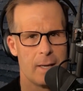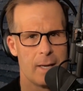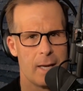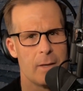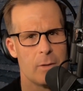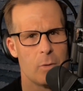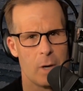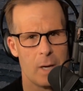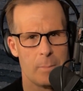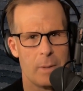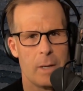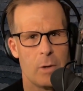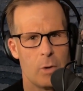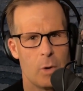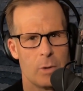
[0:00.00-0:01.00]

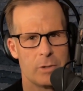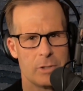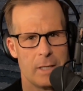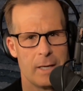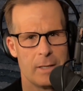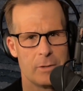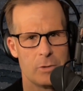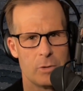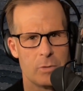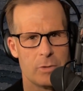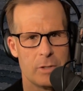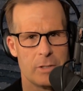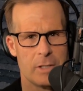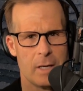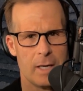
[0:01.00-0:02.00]
Anthropic launched a new
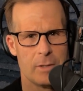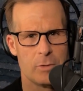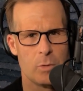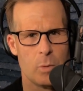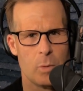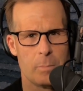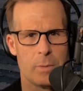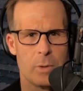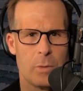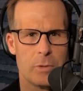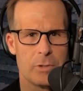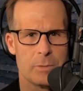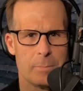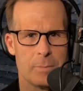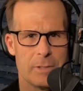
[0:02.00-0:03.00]
design tool built
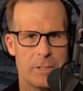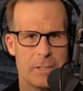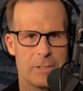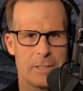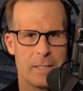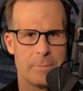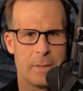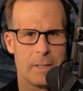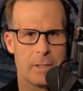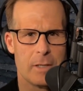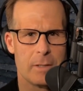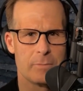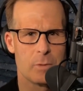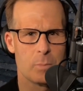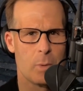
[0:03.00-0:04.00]

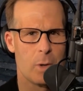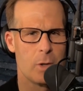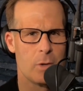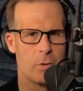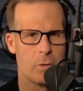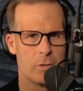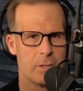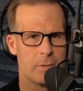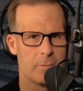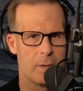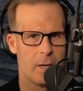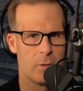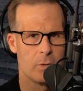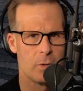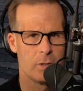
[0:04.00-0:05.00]
specifically for marketers and
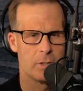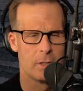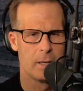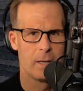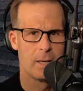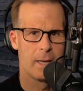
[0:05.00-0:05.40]
founders.